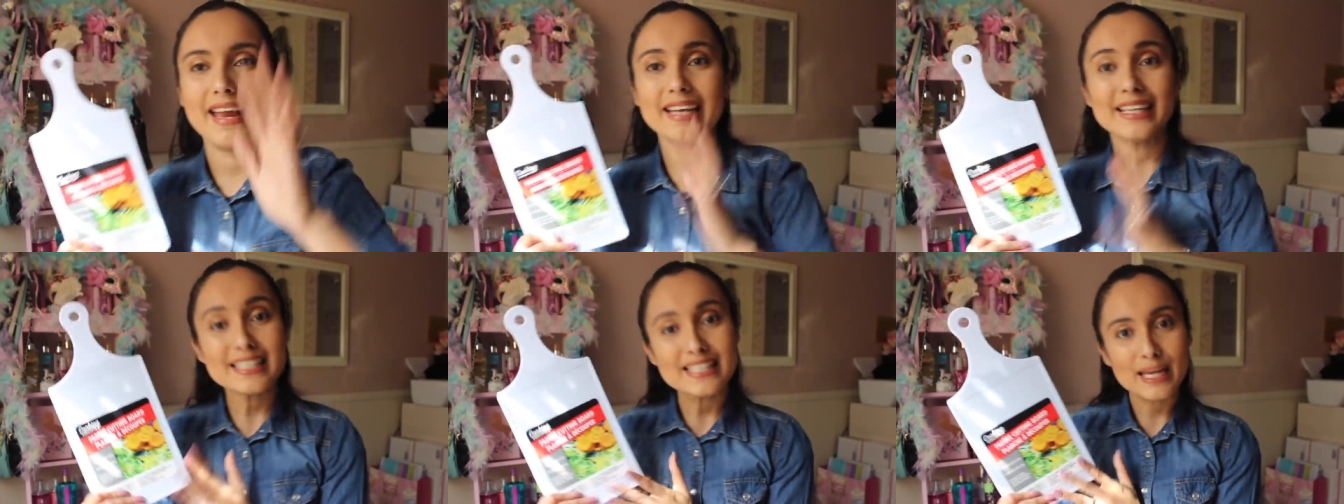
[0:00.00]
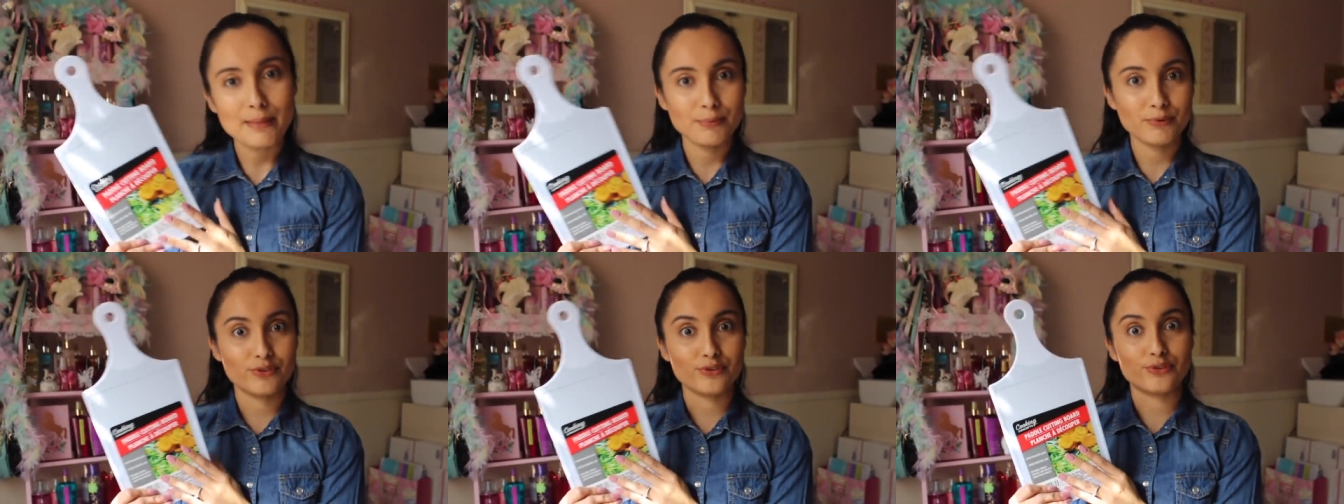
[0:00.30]
any
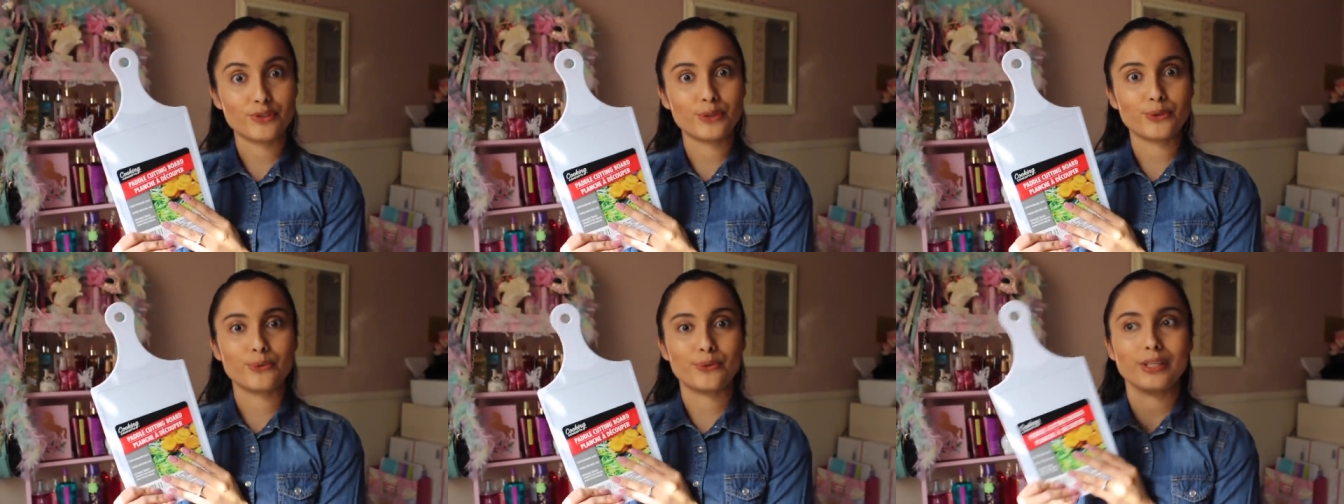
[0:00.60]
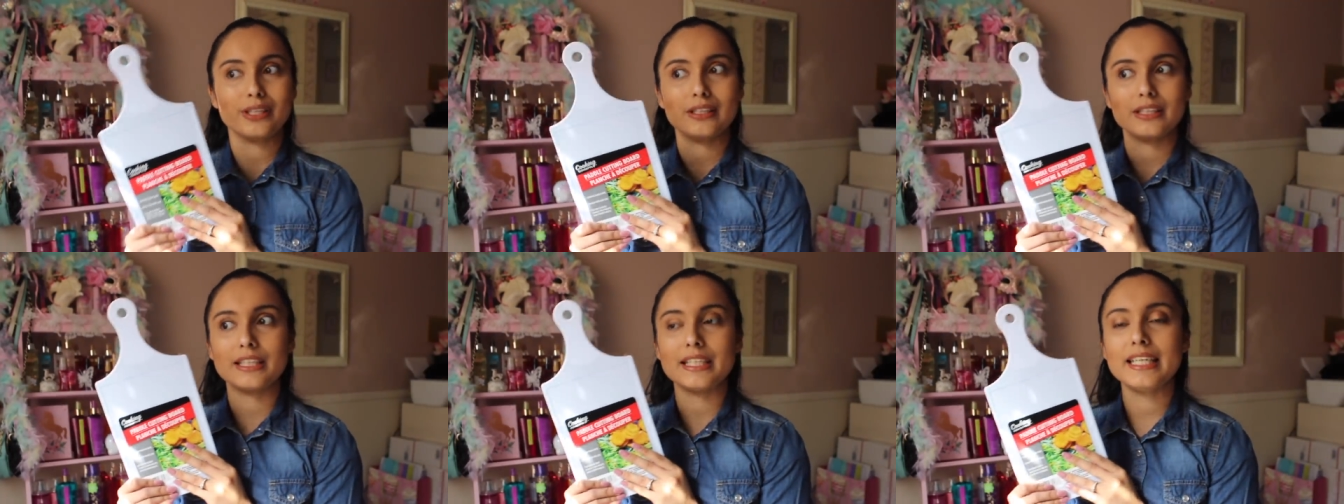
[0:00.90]
type of fruit
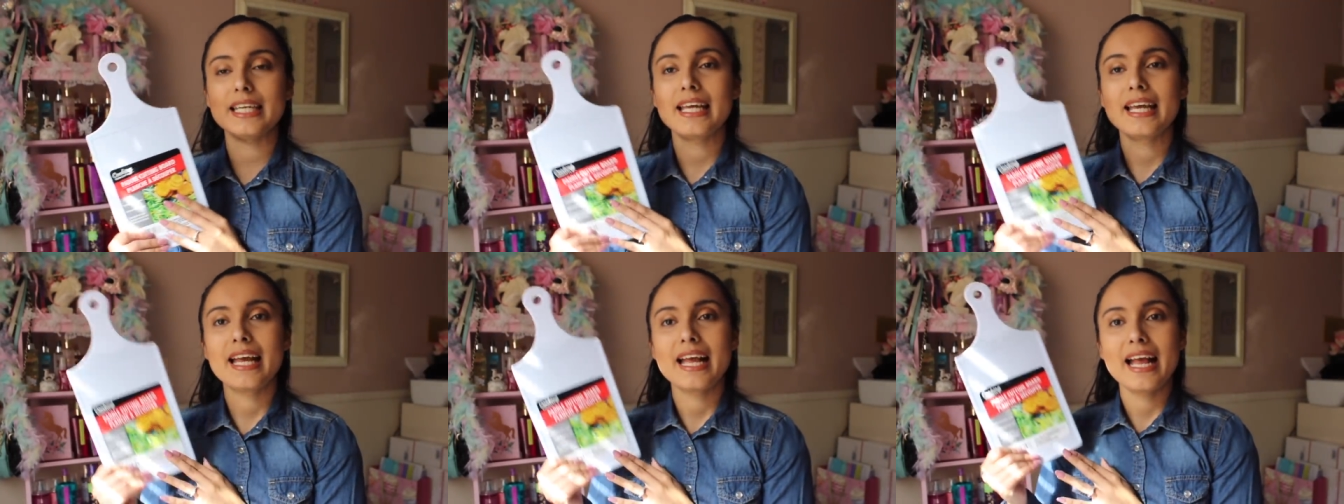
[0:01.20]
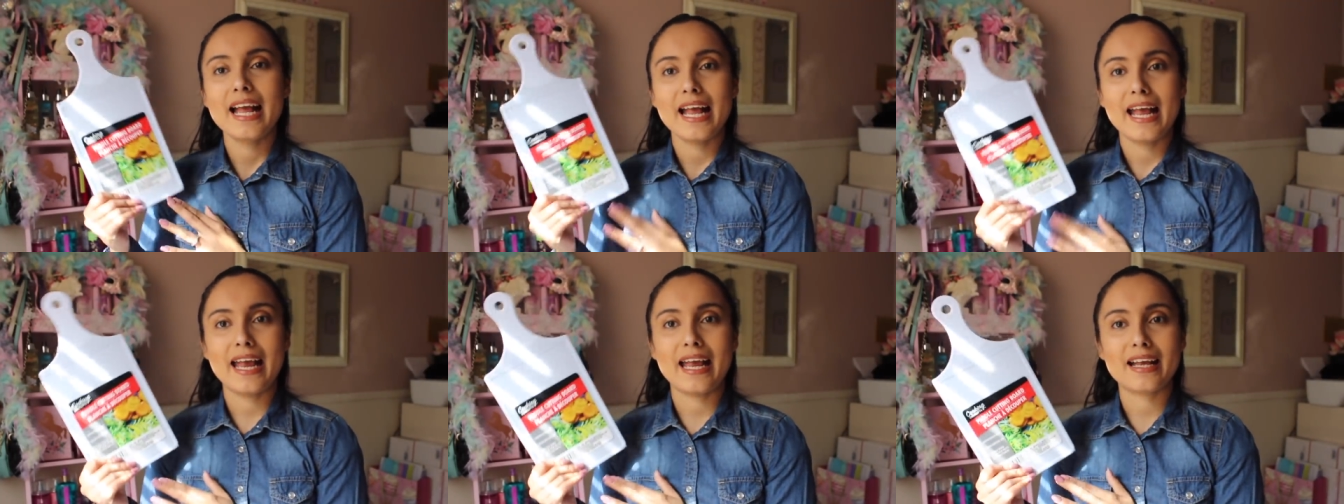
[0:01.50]
really.
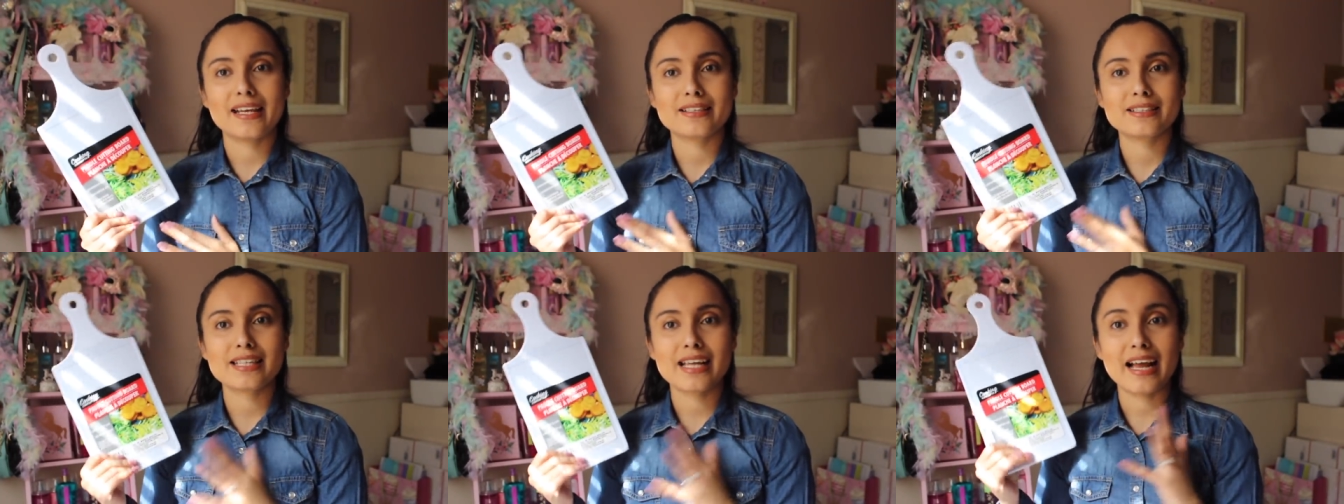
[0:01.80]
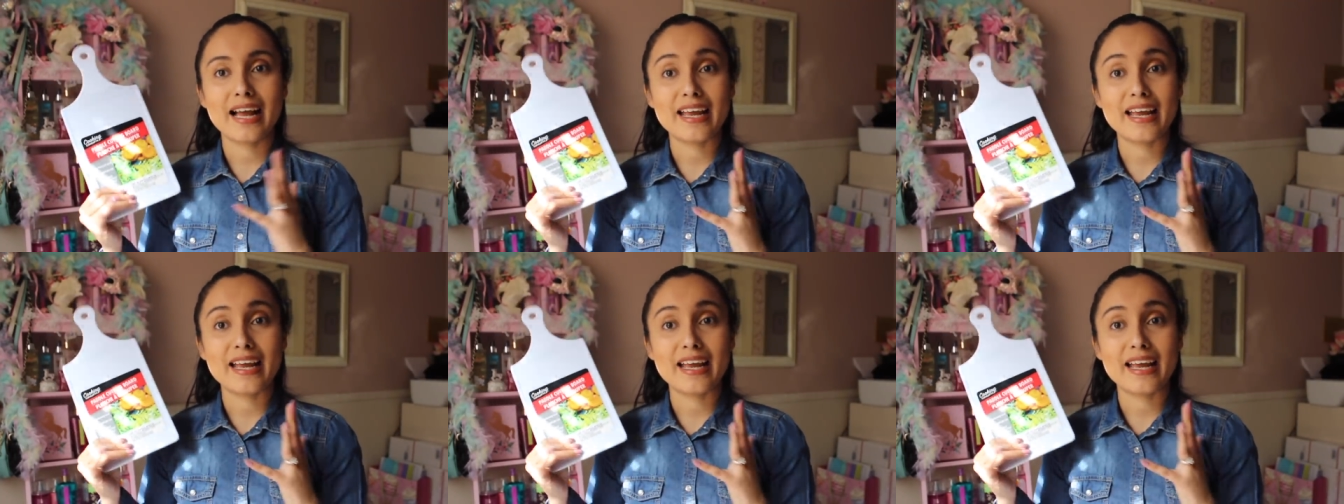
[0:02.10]
And